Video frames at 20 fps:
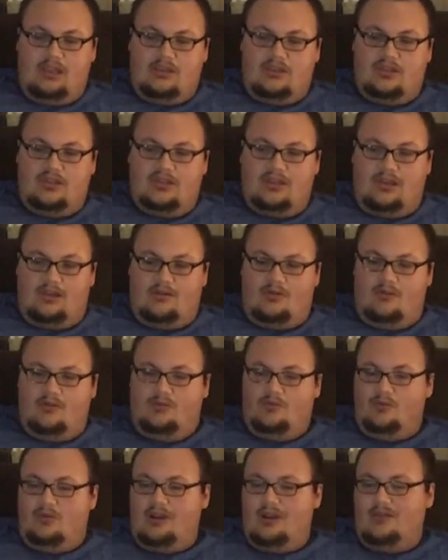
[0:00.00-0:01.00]
So
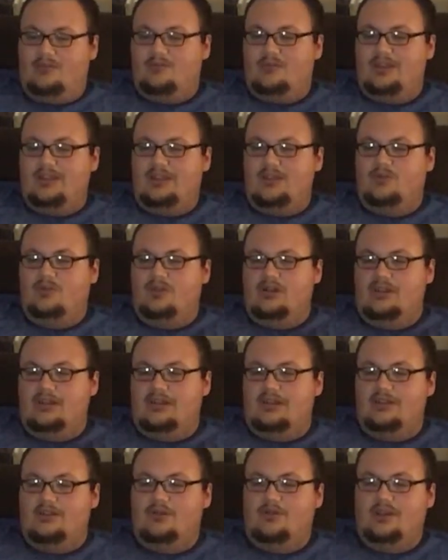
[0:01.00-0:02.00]
what I really wanted
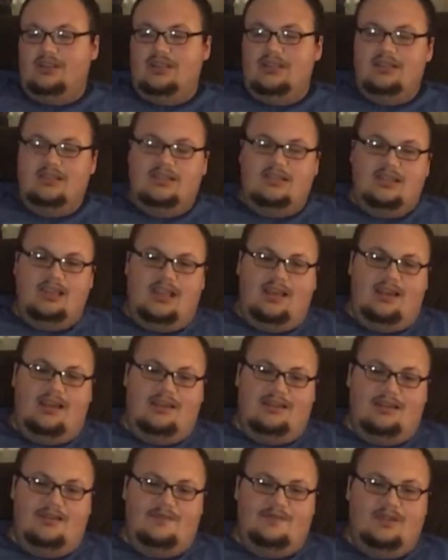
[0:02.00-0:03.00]
to do is, I,
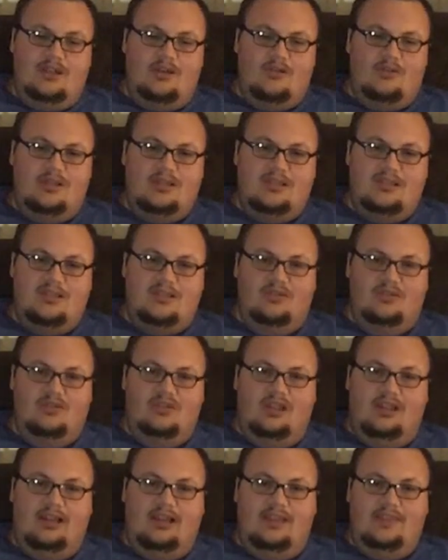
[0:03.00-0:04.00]
I've noticed
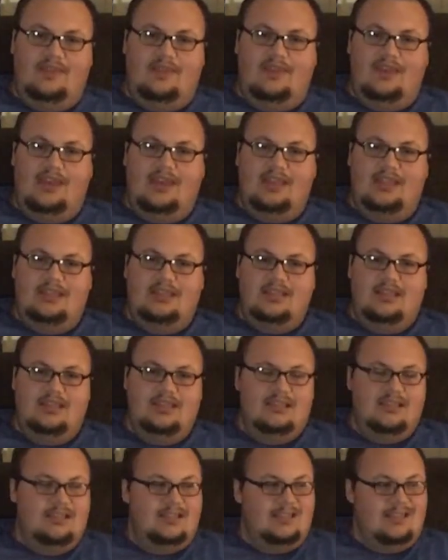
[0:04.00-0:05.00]
online that
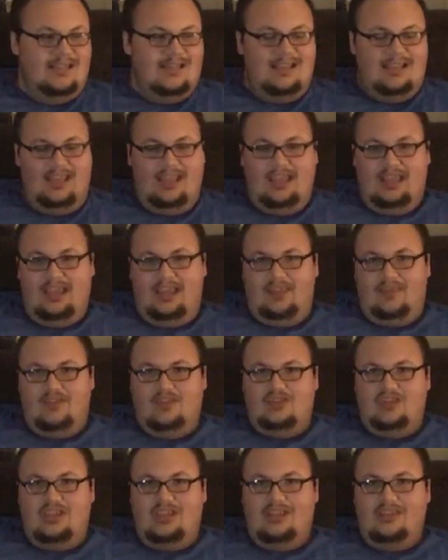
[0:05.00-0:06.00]
the
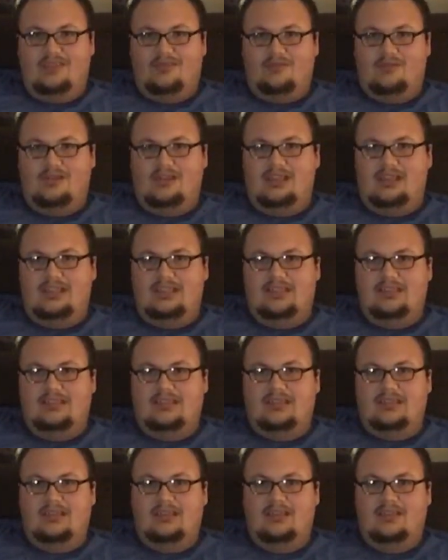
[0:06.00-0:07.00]
G
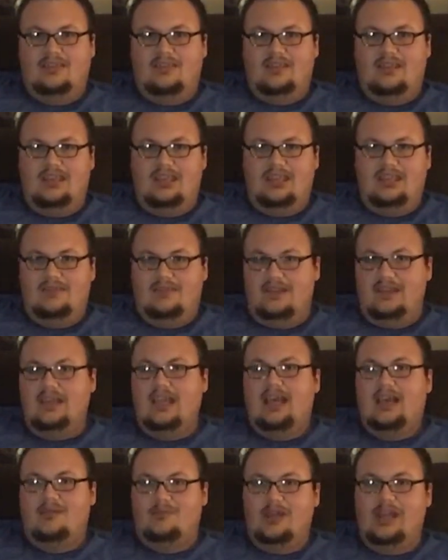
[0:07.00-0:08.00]
threes, the, the
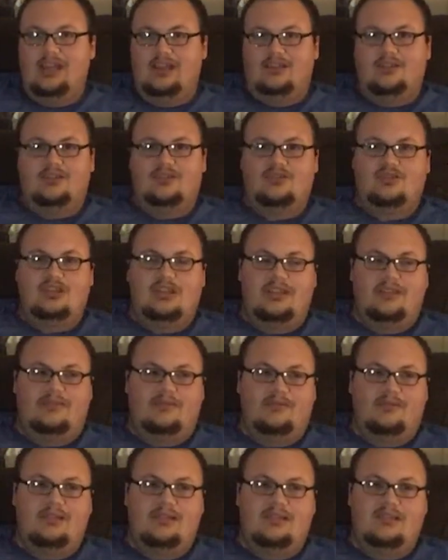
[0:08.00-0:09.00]
iMac G
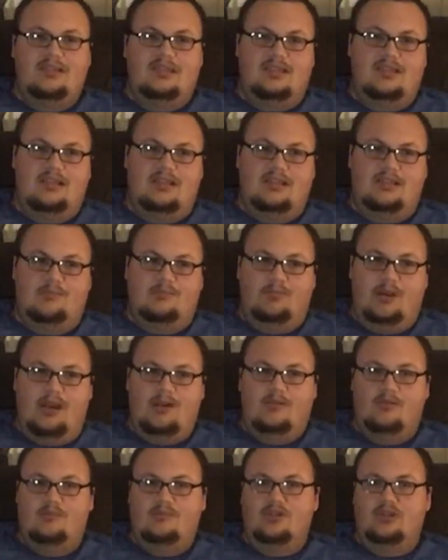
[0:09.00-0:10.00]
threes, the
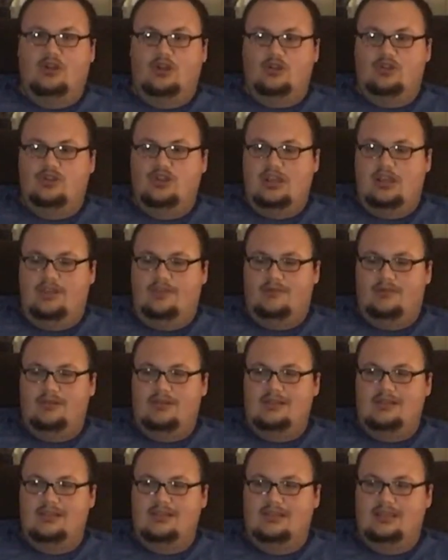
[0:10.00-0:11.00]
PowerBook G
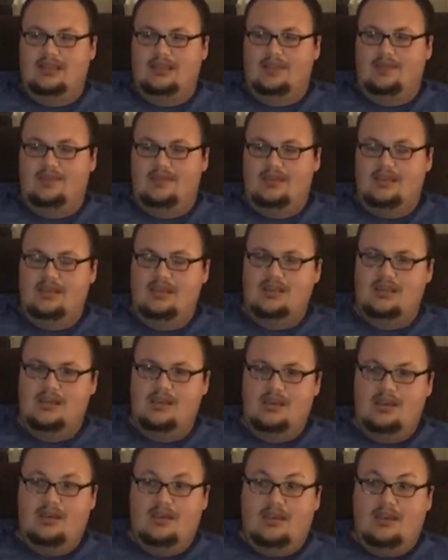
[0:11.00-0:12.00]
threes, and the
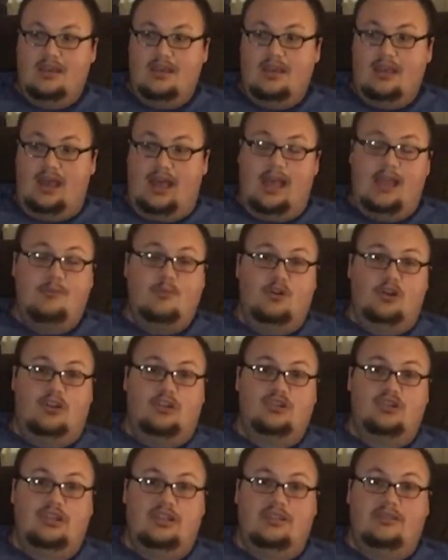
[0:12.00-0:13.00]

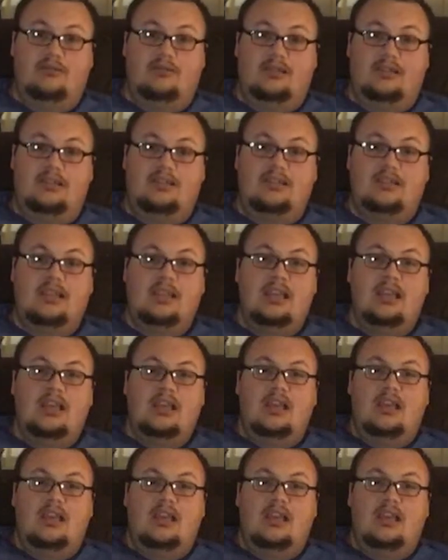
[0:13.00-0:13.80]
iBook G threes